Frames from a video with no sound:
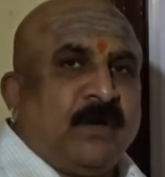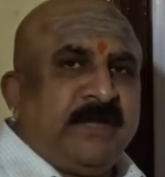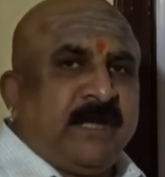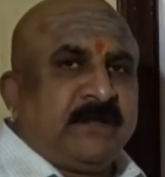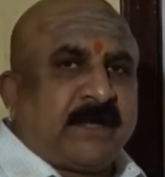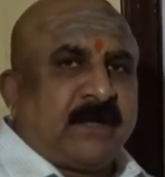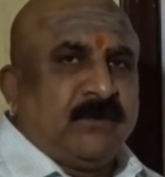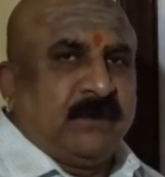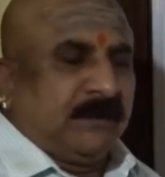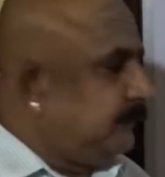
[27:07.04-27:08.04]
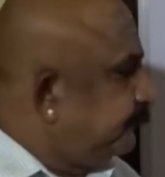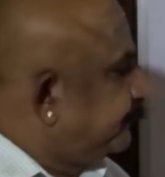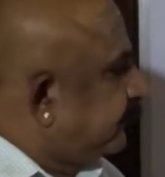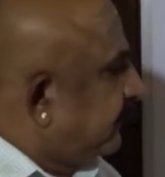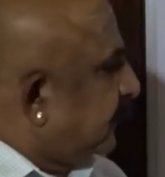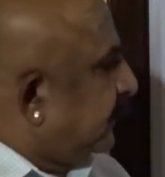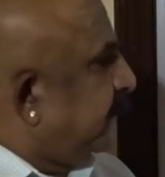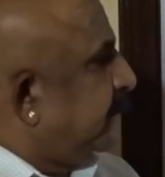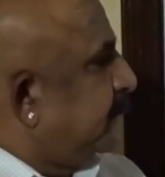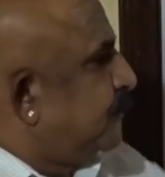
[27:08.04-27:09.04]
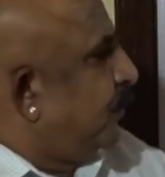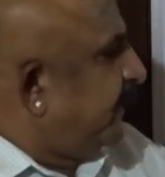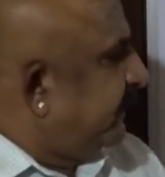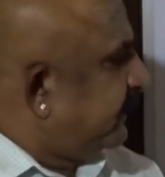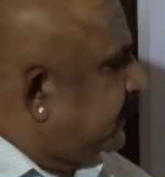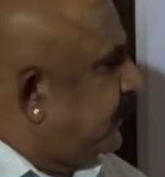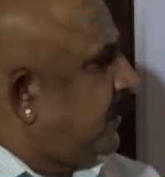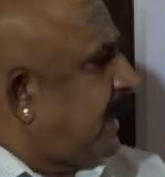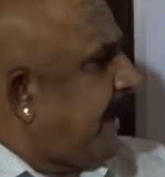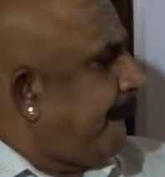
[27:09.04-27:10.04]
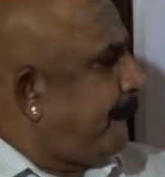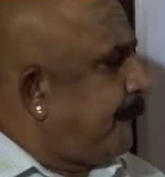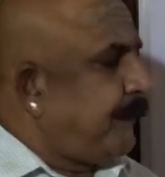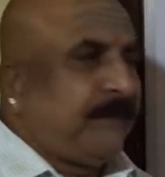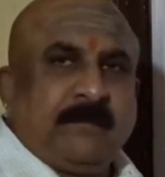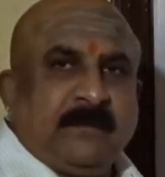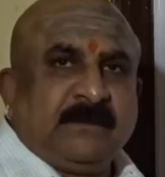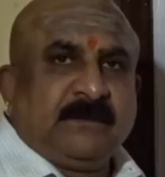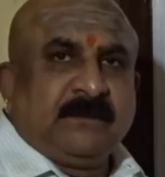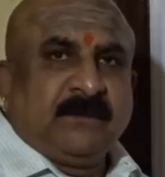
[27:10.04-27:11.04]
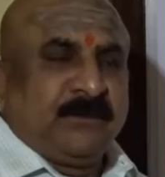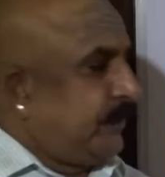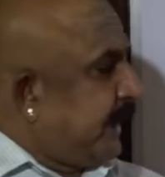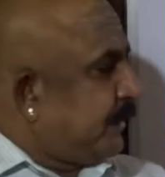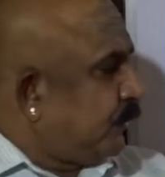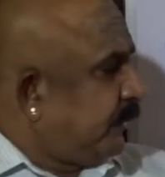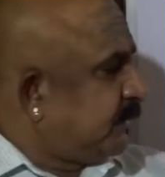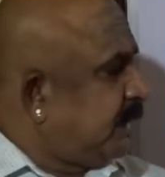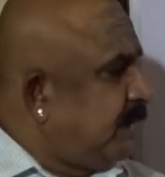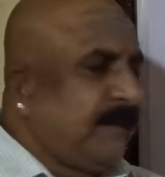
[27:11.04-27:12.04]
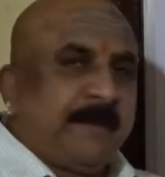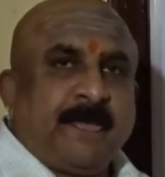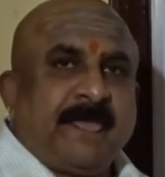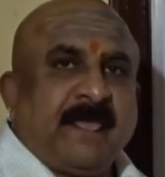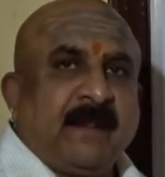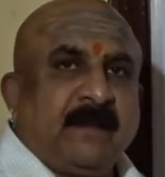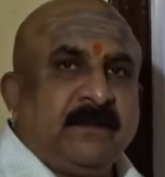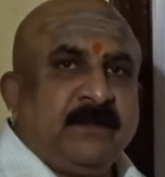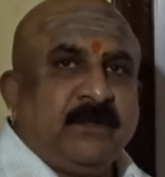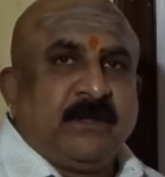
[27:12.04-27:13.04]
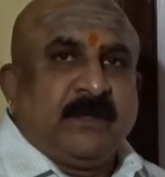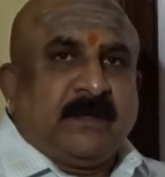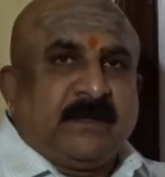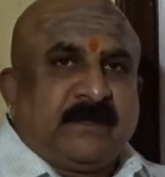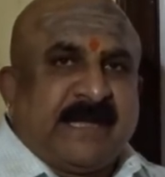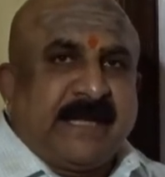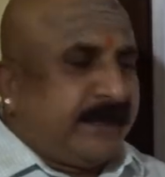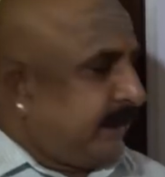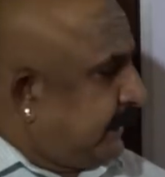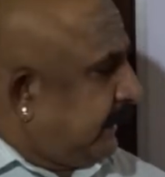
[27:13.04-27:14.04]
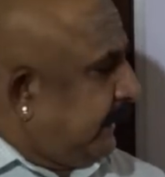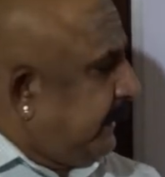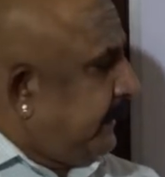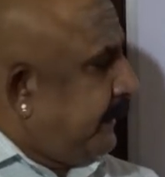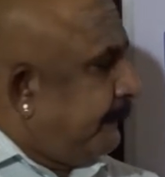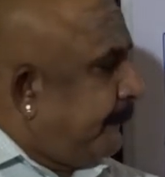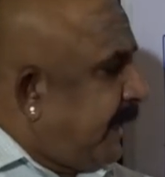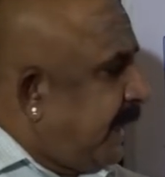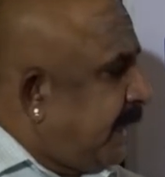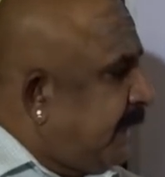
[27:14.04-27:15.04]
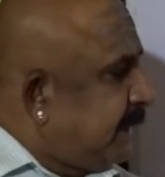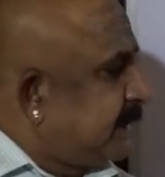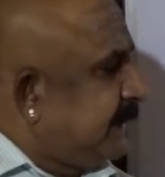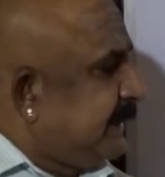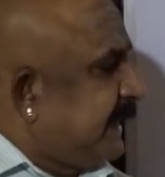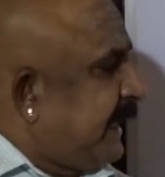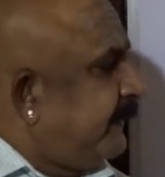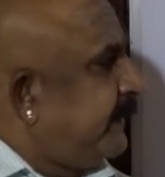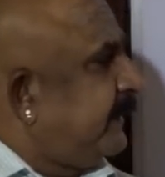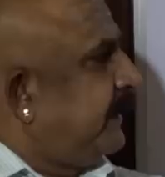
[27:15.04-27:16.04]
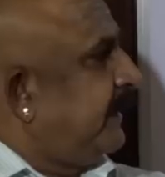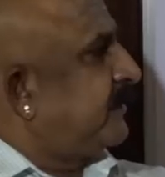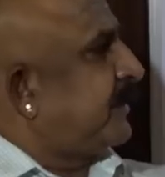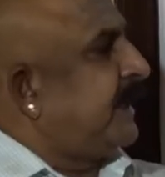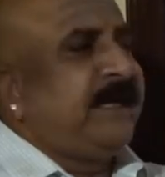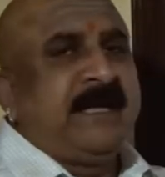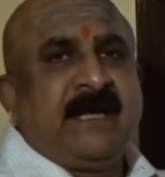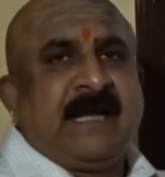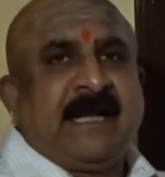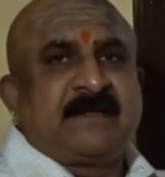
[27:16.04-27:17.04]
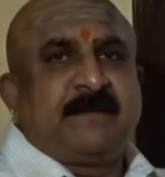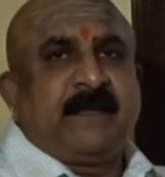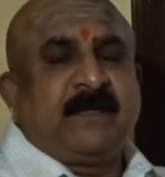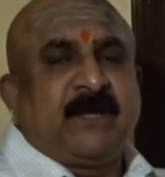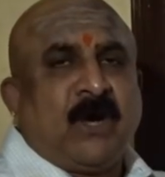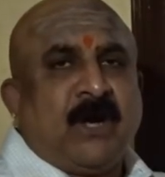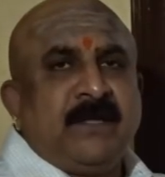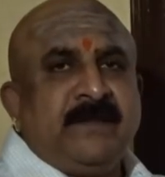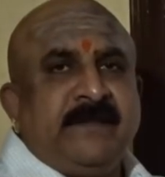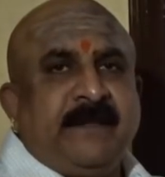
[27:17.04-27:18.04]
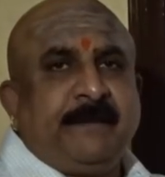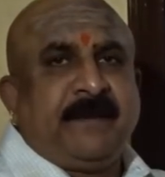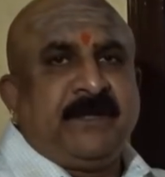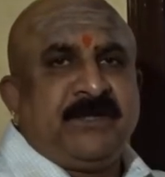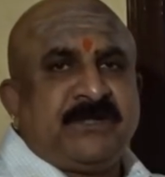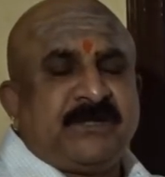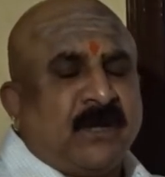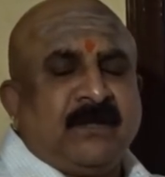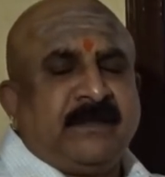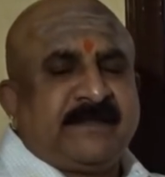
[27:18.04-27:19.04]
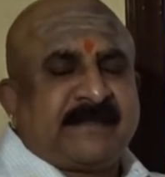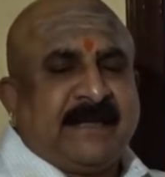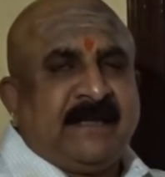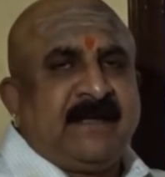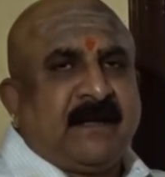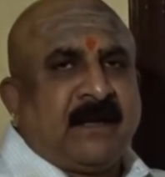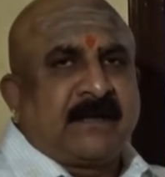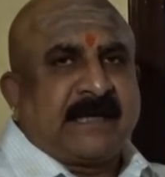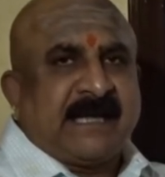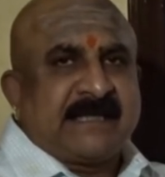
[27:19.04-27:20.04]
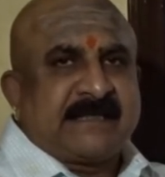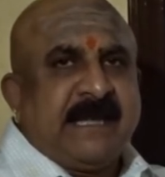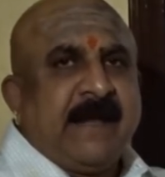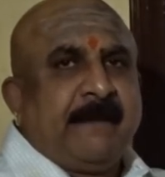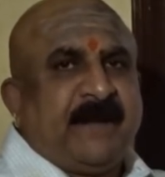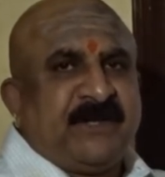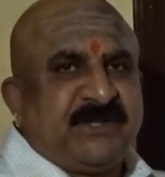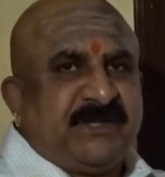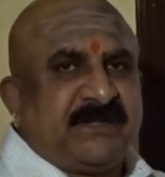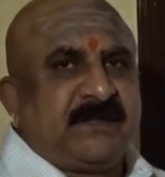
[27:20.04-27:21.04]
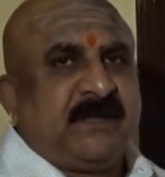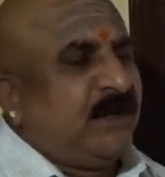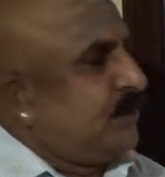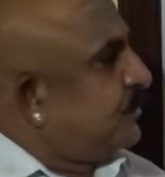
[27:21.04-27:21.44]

On the other hand, here is no Parivartana Yoga to catch out of Sun. Directly, Mars is having a trinal aspect on the Pisces, on the sign or Rasi, Pisces.